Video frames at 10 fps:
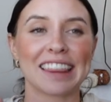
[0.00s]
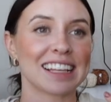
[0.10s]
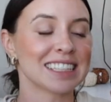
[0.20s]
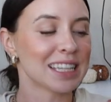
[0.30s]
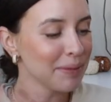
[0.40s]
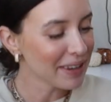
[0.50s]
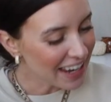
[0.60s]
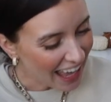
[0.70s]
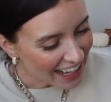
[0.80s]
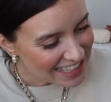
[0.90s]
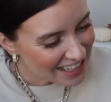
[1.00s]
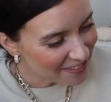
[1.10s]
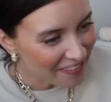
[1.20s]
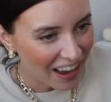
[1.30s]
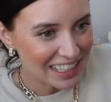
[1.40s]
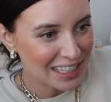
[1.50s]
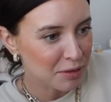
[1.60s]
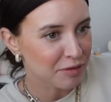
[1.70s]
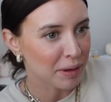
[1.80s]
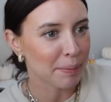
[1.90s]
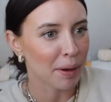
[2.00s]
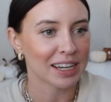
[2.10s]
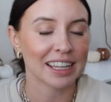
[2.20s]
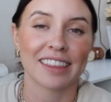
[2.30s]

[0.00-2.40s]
I think it's gonna be nice and fun to move my body.